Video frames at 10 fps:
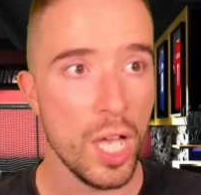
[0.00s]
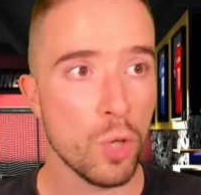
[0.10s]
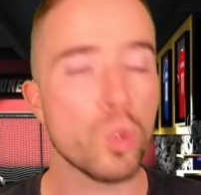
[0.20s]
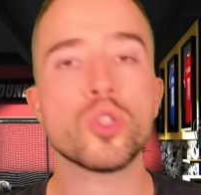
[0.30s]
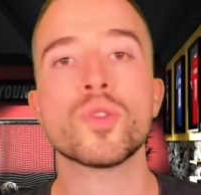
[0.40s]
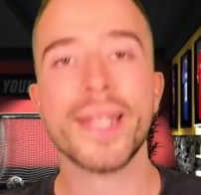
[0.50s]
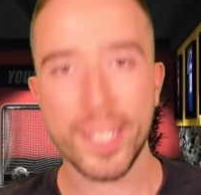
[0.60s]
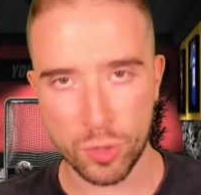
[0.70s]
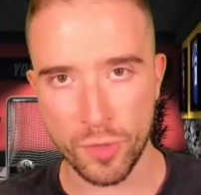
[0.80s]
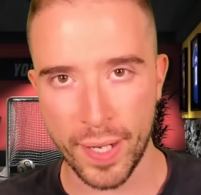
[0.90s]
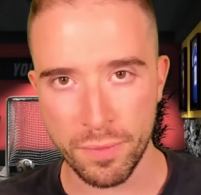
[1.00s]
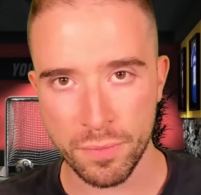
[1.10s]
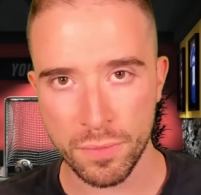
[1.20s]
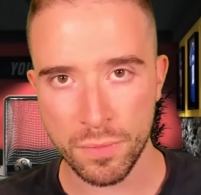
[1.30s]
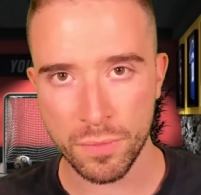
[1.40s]
Would you take Duran,
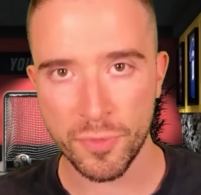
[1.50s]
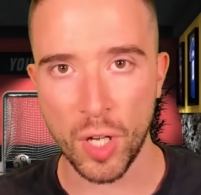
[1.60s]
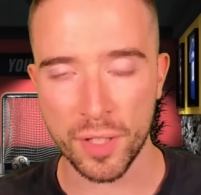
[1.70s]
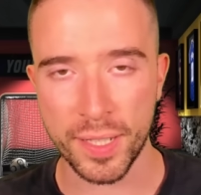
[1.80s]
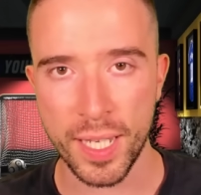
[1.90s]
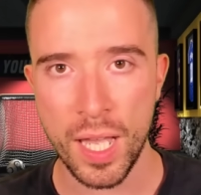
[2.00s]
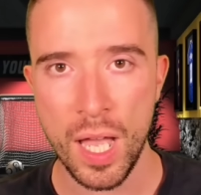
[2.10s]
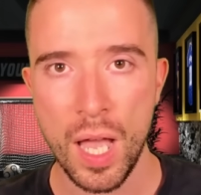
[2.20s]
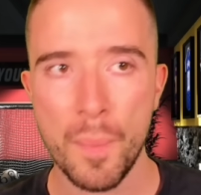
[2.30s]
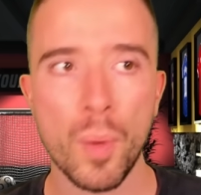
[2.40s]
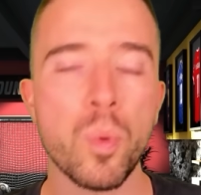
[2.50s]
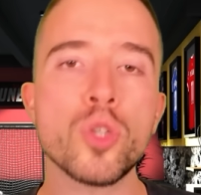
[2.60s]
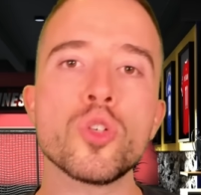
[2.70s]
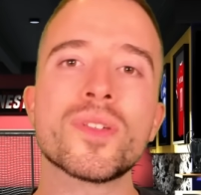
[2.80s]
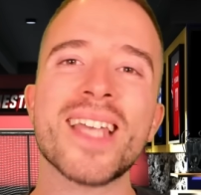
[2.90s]
firstly? But
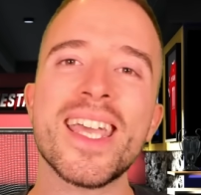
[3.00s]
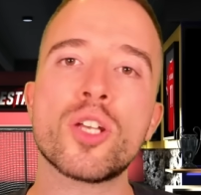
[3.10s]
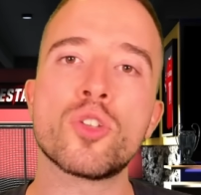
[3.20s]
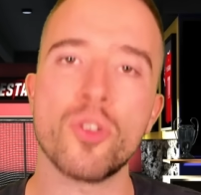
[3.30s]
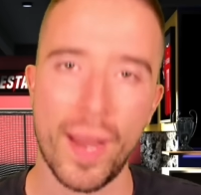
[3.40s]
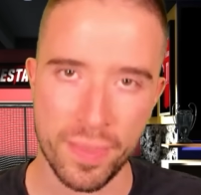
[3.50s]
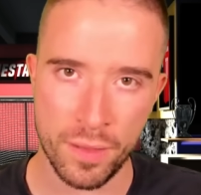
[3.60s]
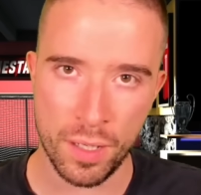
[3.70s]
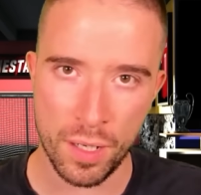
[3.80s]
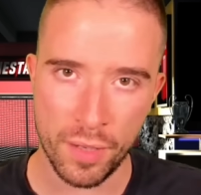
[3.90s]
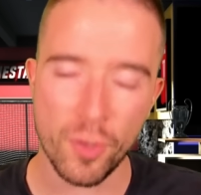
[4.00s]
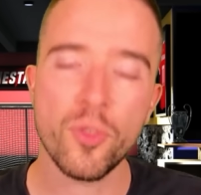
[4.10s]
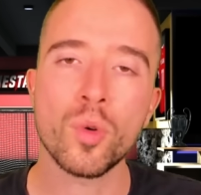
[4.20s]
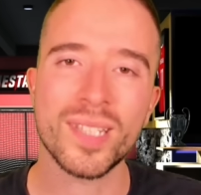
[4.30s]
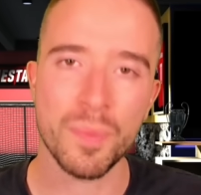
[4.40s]
would you take Duran for
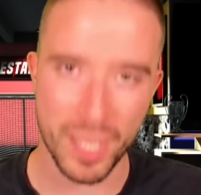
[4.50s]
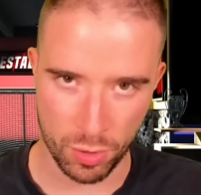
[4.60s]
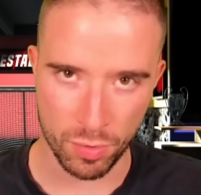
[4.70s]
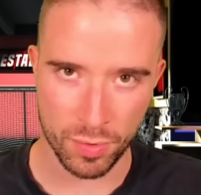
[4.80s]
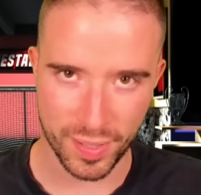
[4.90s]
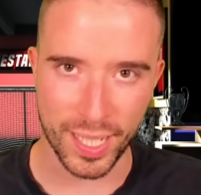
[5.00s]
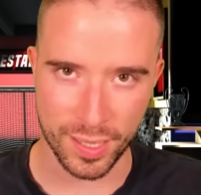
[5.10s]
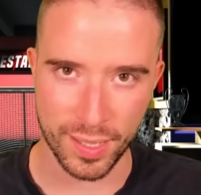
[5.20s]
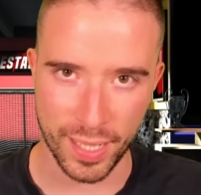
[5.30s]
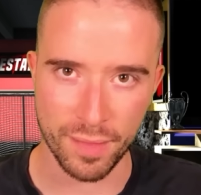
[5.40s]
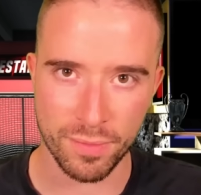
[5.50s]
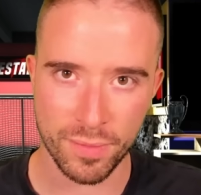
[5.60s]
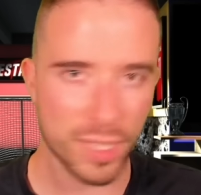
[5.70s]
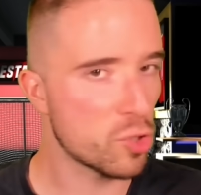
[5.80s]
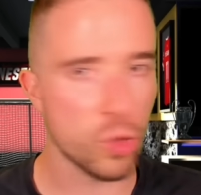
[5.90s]
40 mil, secondly?
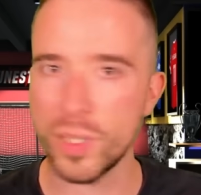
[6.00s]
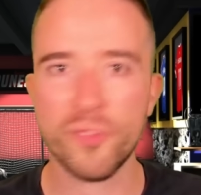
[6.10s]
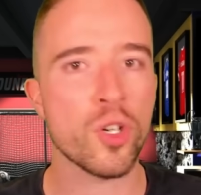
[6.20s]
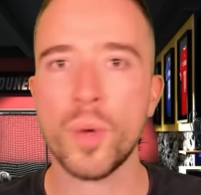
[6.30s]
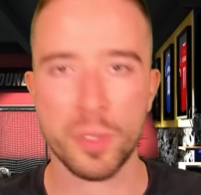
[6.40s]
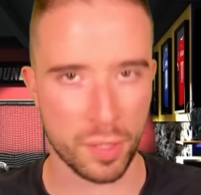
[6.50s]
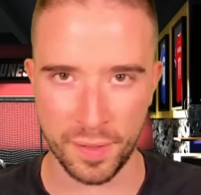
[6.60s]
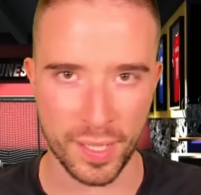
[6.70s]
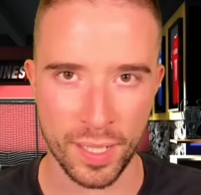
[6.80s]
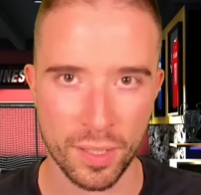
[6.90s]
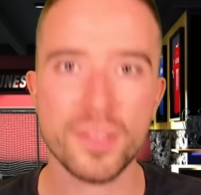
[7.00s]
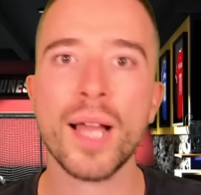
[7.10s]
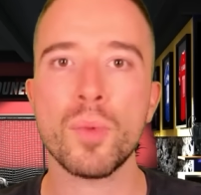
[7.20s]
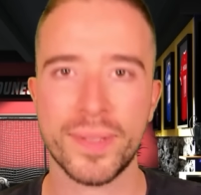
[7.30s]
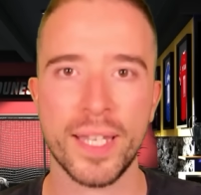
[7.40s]
There's two different questions here. Because I
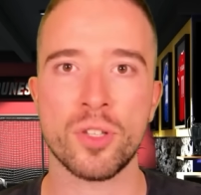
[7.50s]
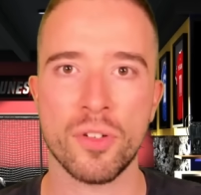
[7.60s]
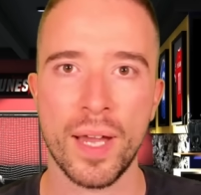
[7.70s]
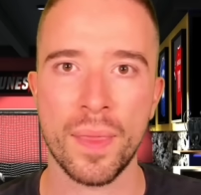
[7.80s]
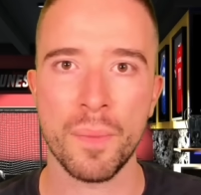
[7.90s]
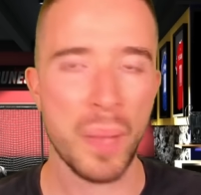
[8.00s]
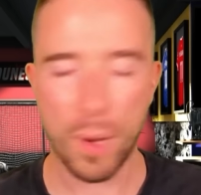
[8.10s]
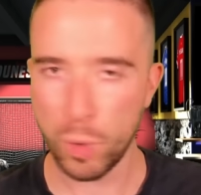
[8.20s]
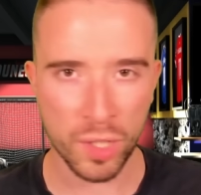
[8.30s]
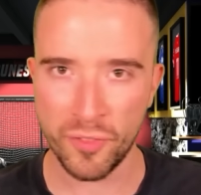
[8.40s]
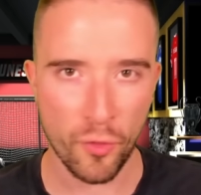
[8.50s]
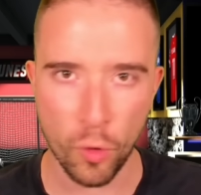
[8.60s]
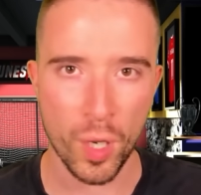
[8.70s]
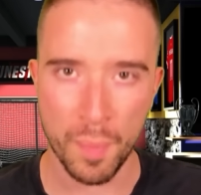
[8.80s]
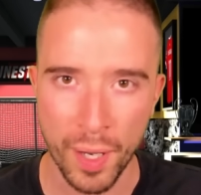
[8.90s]
would take Duran, but I wouldn't for
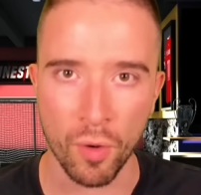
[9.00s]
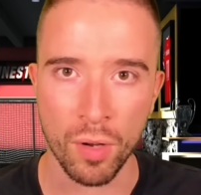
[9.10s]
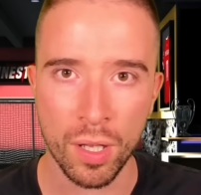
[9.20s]
40 mil.